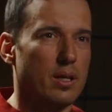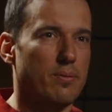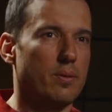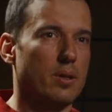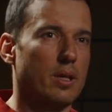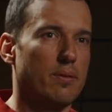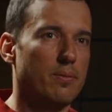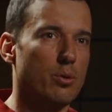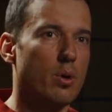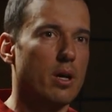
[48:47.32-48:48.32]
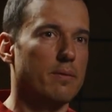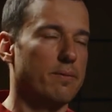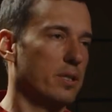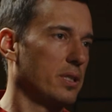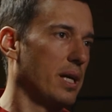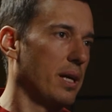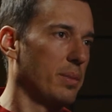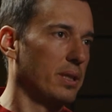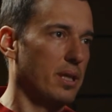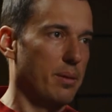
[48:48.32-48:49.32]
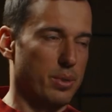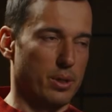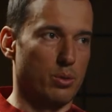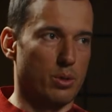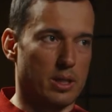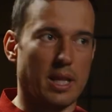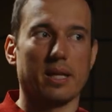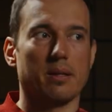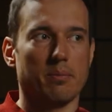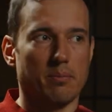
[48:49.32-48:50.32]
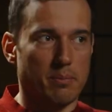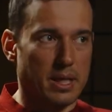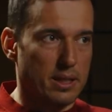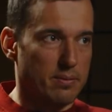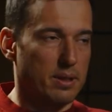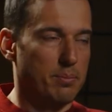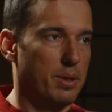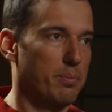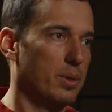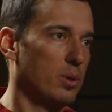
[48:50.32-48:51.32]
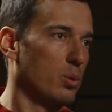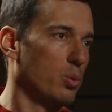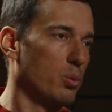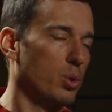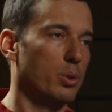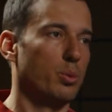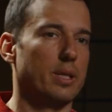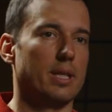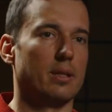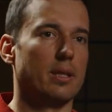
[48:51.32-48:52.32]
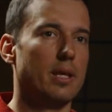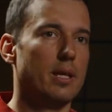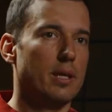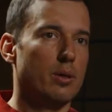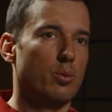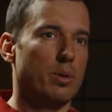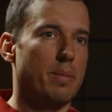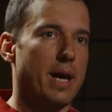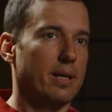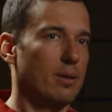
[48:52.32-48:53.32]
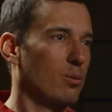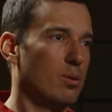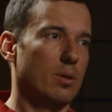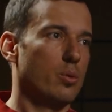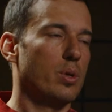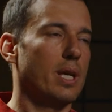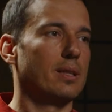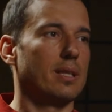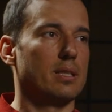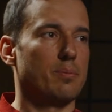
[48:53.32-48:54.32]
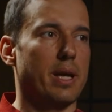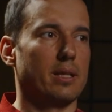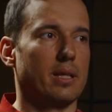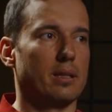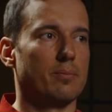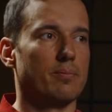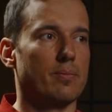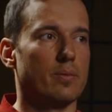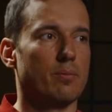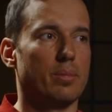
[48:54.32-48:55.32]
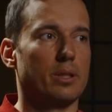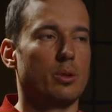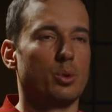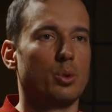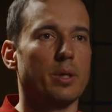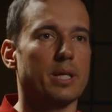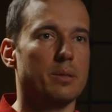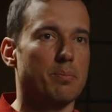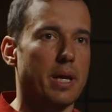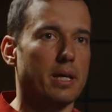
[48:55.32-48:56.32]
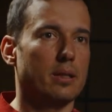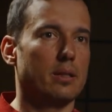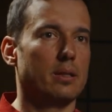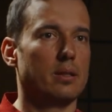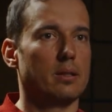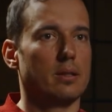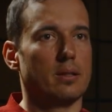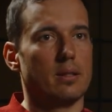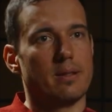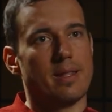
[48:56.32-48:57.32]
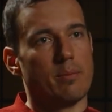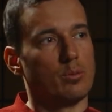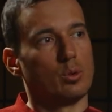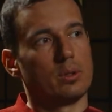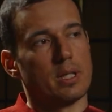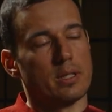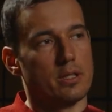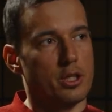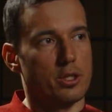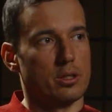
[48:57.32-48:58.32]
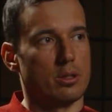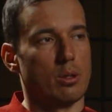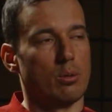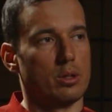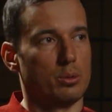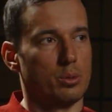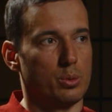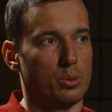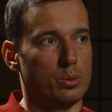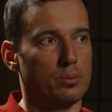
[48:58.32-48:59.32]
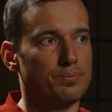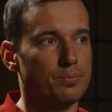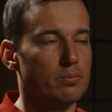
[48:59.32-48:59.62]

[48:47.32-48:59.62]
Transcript: if you are a first time entrepreneur like many of the people we work with and we back, you can't expect that. But you do expect them to transition slowly to